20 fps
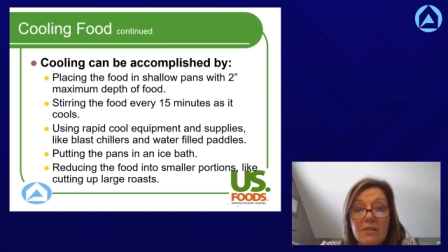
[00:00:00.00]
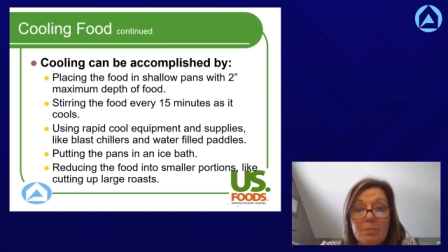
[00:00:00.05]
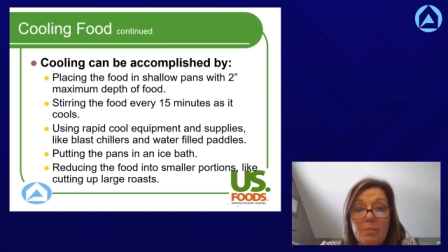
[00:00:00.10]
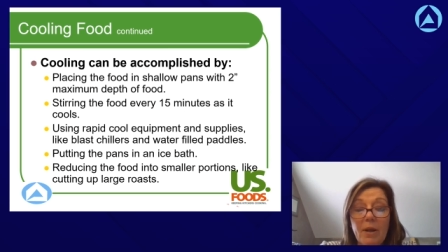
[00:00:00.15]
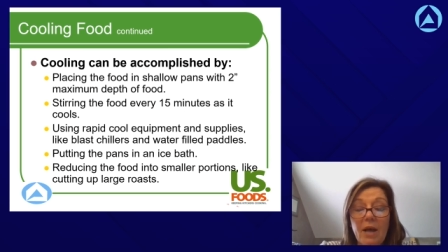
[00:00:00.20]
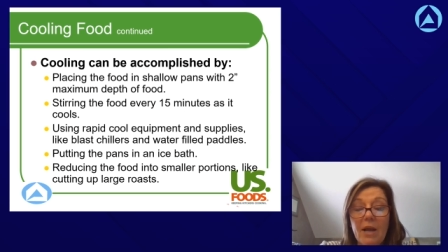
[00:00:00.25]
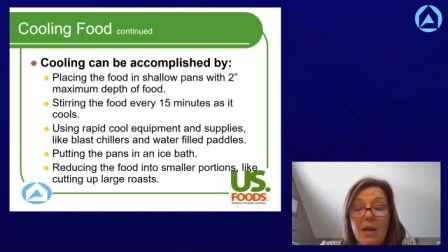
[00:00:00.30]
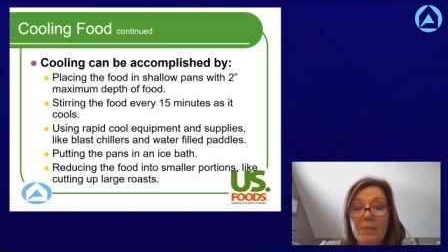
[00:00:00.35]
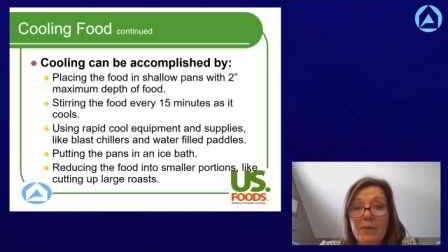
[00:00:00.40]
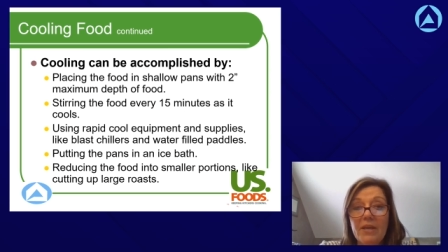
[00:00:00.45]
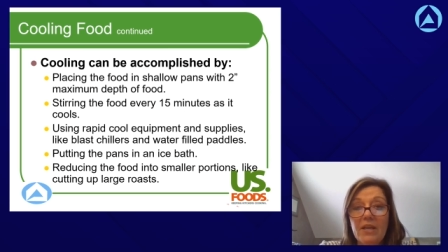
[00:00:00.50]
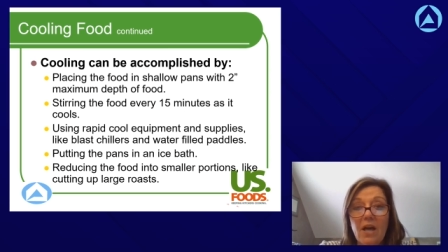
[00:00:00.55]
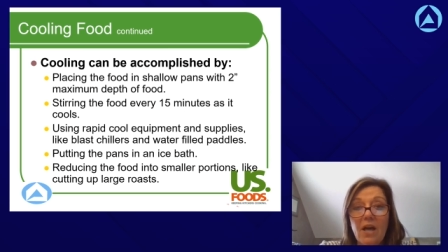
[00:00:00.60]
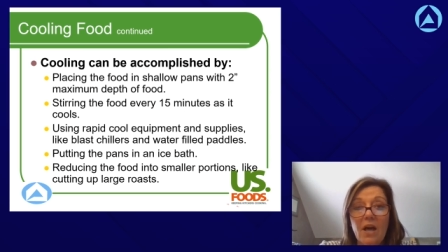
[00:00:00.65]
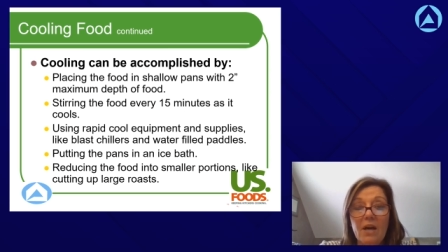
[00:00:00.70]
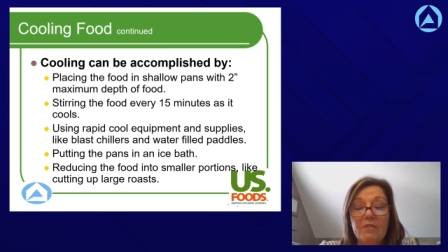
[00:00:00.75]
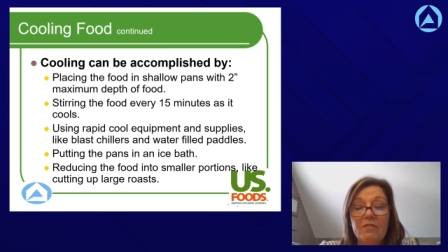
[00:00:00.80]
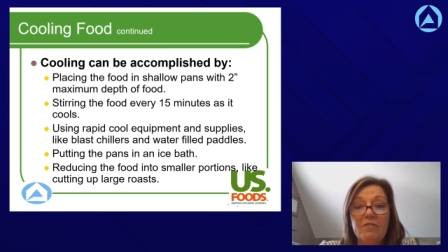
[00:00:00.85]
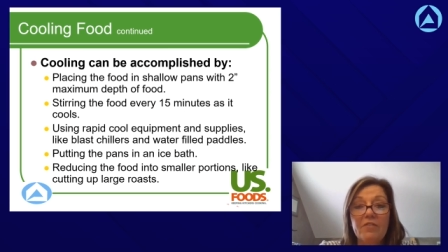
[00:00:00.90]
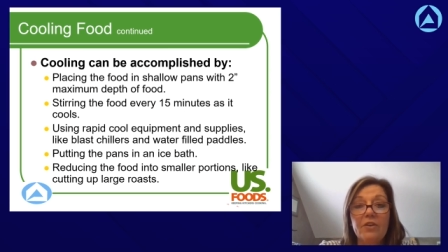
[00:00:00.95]
piping
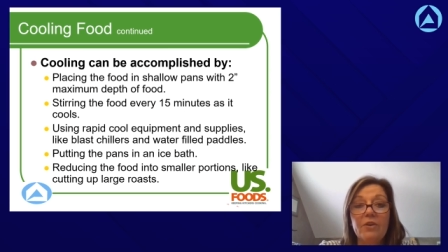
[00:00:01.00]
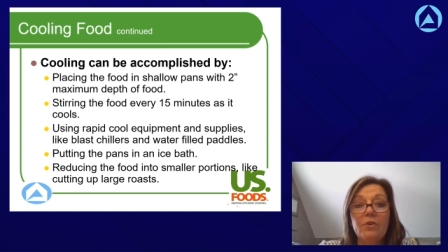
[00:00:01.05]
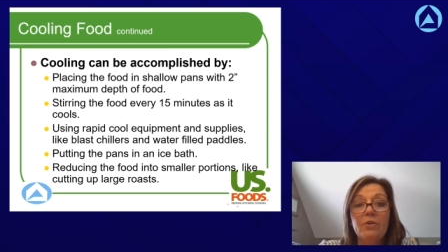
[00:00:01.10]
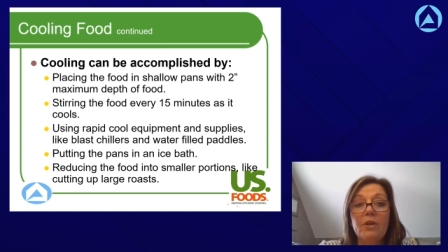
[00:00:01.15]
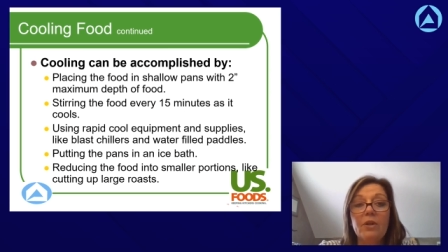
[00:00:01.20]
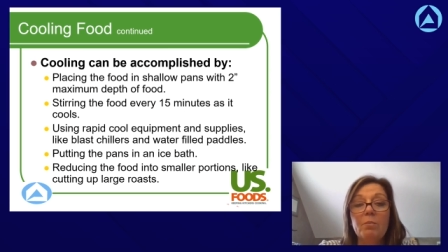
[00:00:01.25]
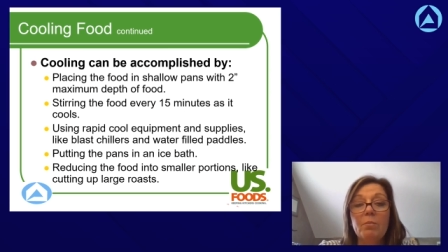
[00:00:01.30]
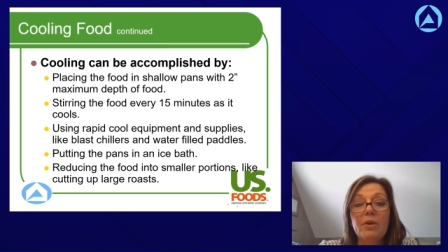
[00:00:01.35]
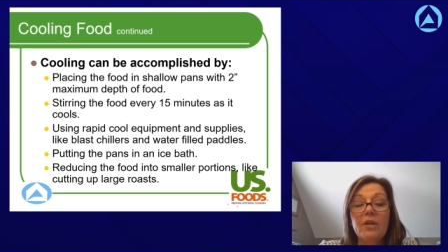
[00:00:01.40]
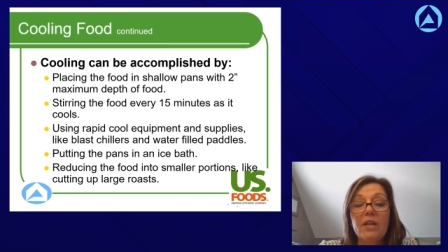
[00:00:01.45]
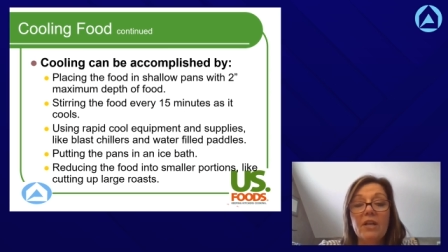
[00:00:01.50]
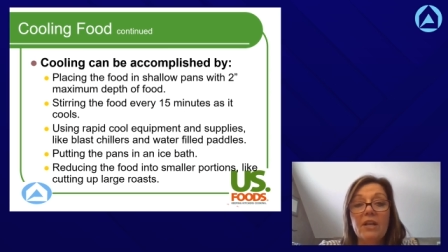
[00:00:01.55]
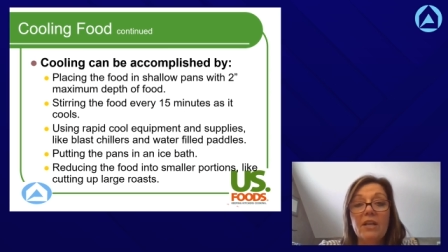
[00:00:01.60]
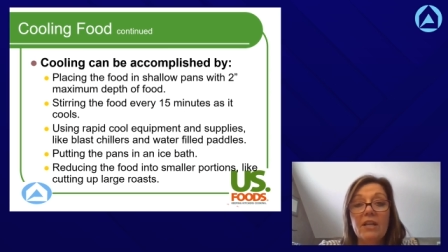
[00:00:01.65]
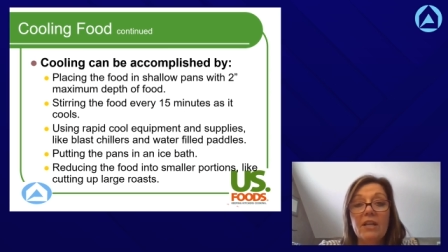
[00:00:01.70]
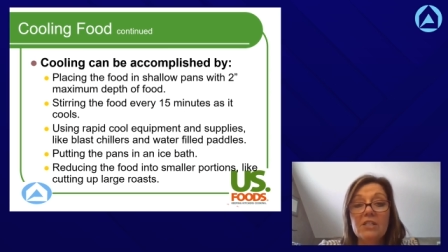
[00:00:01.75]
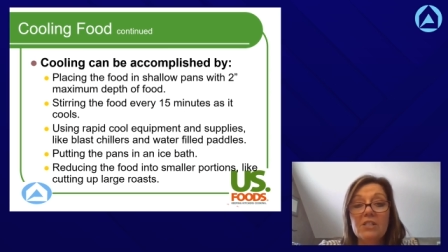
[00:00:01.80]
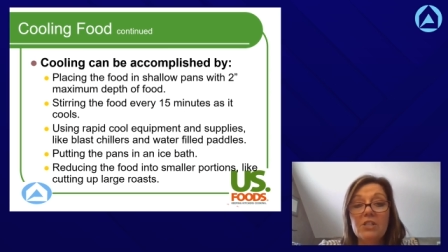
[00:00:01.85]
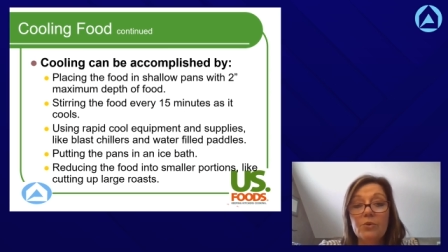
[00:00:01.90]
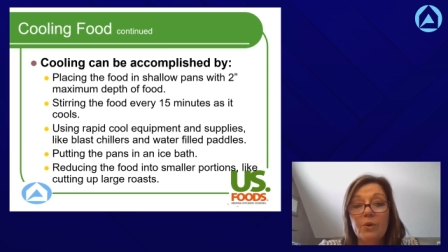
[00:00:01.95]
hot food and put it
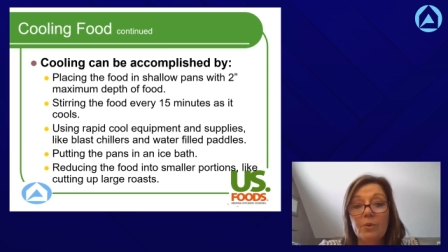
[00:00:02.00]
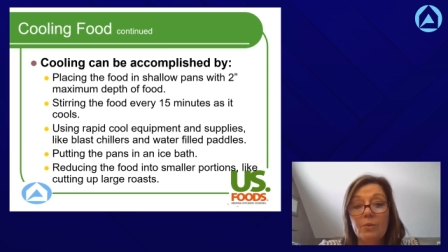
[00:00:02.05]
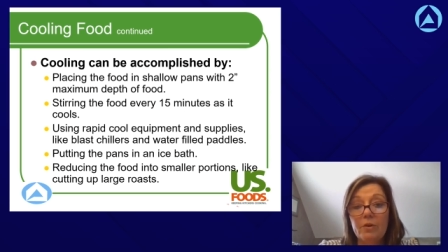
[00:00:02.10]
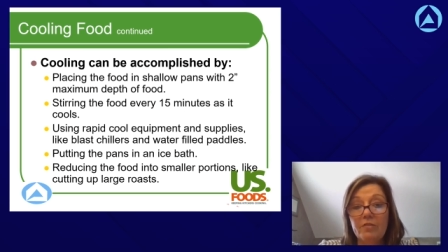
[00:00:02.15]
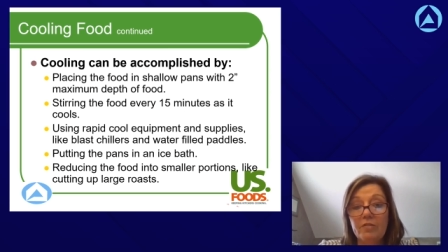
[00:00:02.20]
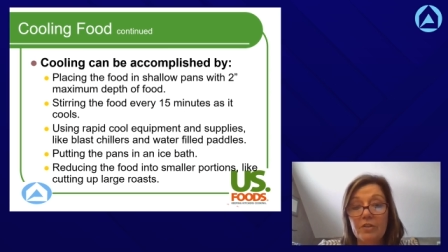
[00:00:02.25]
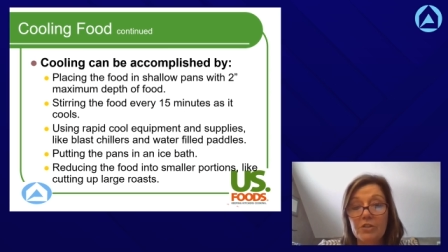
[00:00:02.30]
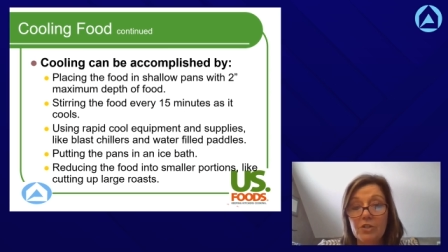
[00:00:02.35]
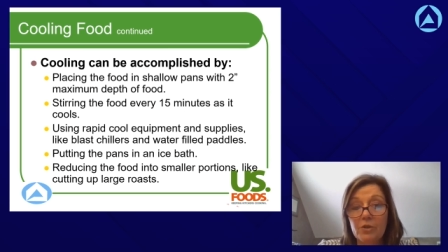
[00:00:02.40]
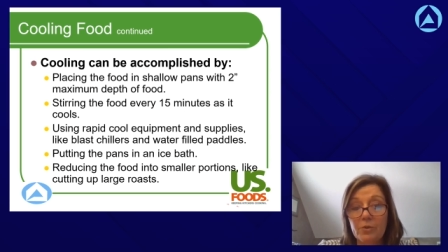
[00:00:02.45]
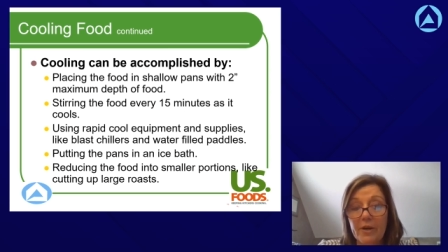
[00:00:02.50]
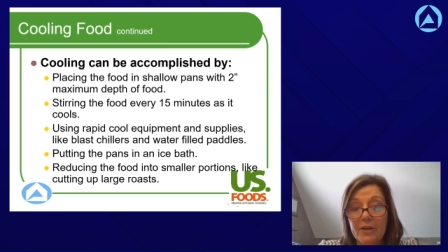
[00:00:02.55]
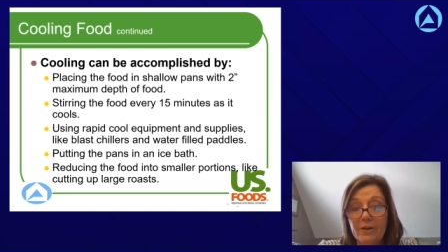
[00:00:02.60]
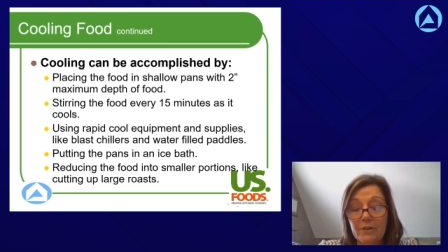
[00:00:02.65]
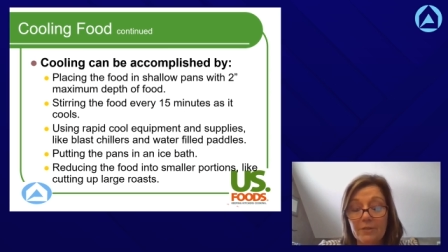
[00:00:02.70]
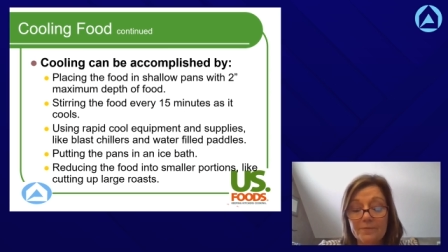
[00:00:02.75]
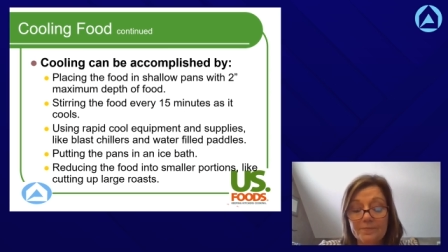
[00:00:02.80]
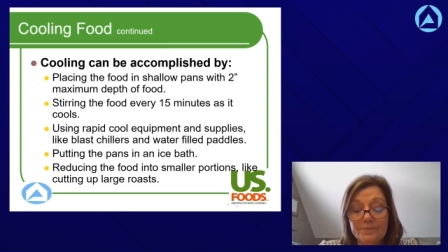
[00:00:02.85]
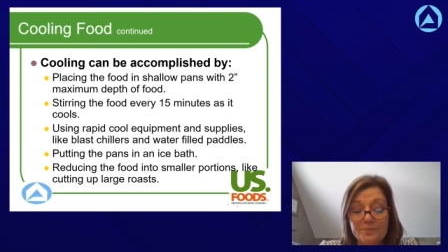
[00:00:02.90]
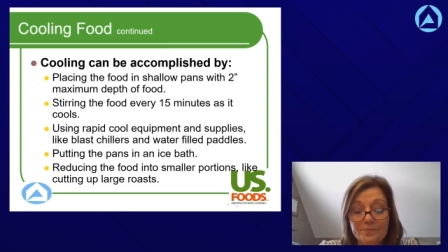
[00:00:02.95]
into a refrigerator.